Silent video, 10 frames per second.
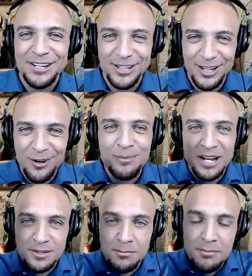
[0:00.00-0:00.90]
you know, but
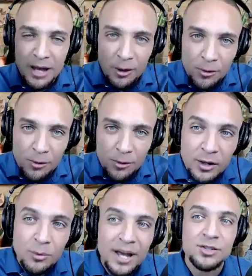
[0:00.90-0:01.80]
it's melting
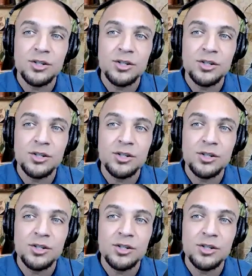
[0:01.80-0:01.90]
away. So